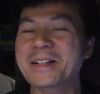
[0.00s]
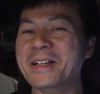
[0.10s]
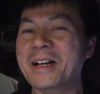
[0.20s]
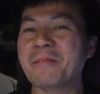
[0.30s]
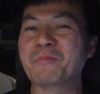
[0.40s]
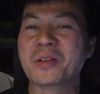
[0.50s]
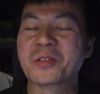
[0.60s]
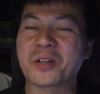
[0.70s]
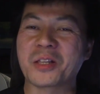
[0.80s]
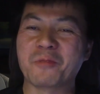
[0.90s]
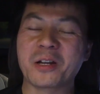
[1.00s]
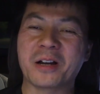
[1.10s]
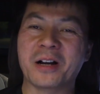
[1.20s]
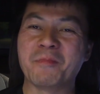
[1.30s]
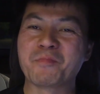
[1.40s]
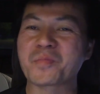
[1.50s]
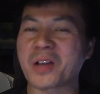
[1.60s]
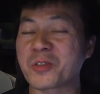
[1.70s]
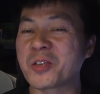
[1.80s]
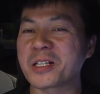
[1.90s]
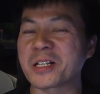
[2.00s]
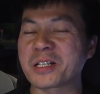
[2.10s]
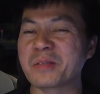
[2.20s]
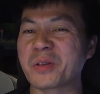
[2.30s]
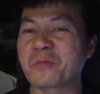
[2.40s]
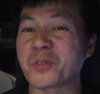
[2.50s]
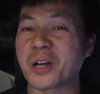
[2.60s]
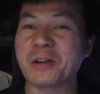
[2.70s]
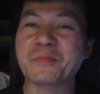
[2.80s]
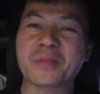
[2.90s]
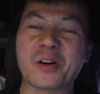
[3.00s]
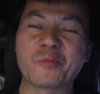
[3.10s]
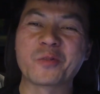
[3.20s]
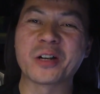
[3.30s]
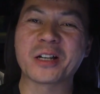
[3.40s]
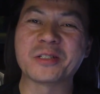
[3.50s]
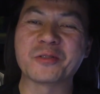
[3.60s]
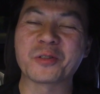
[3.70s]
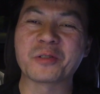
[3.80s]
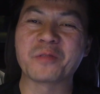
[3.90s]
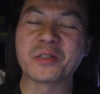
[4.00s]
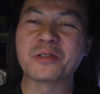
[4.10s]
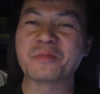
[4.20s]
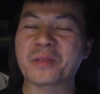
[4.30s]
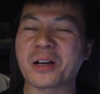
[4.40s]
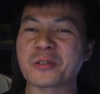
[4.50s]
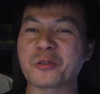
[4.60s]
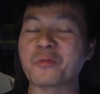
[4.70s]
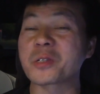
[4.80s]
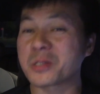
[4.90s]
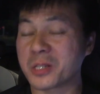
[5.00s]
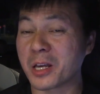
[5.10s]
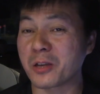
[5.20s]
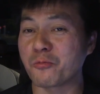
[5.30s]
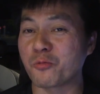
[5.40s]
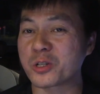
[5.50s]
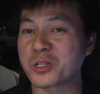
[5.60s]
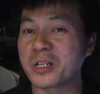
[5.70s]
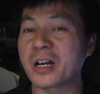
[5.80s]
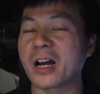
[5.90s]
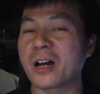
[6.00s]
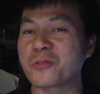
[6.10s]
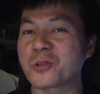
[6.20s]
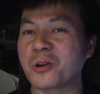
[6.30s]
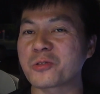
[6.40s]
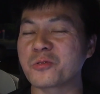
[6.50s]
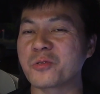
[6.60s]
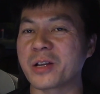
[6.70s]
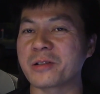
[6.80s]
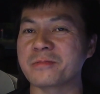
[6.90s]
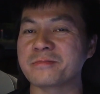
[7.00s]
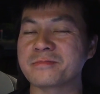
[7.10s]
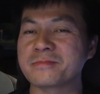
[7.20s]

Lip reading: Yeah, so anyway, I think that's going to be it for now. I hope you guys enjoyed this video. As always, thank you for watching, and talk to you later.